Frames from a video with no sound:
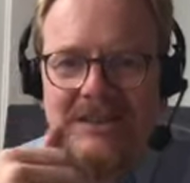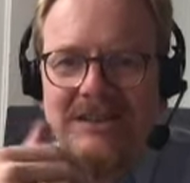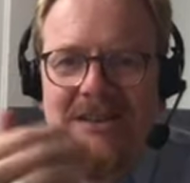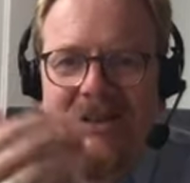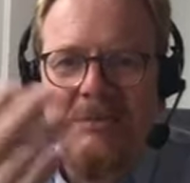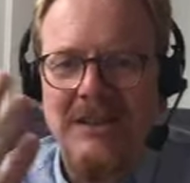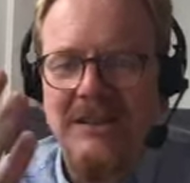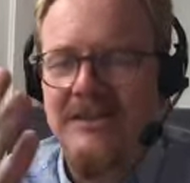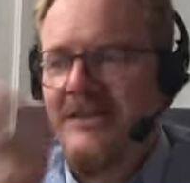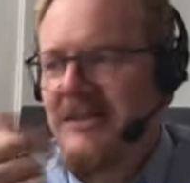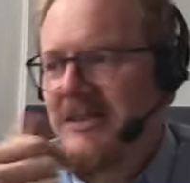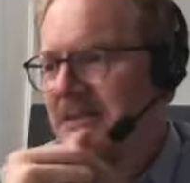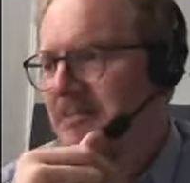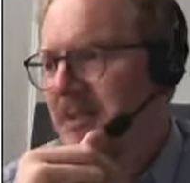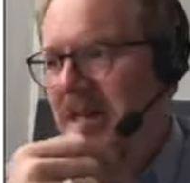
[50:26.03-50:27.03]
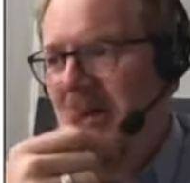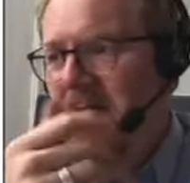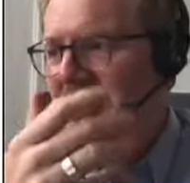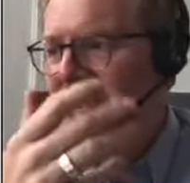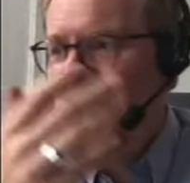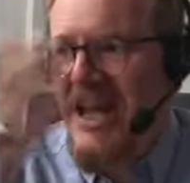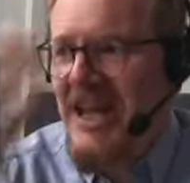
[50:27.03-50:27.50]
I mean, it may by
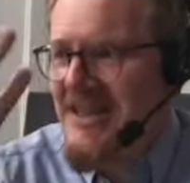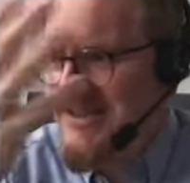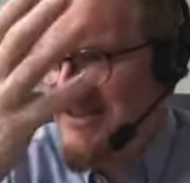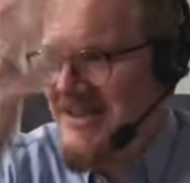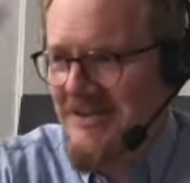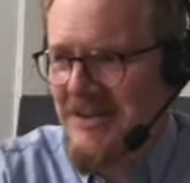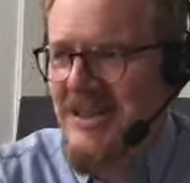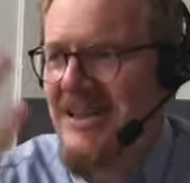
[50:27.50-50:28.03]
chance